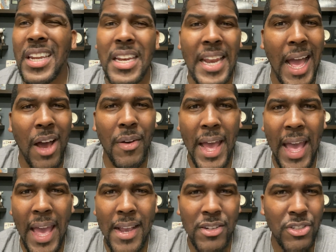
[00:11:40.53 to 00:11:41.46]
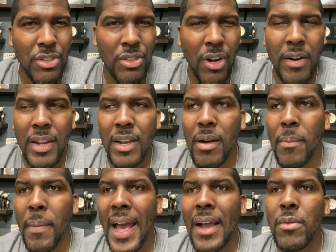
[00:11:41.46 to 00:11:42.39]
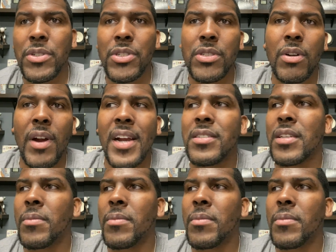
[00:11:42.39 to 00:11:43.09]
And now that age is starting to come back, which is crazy.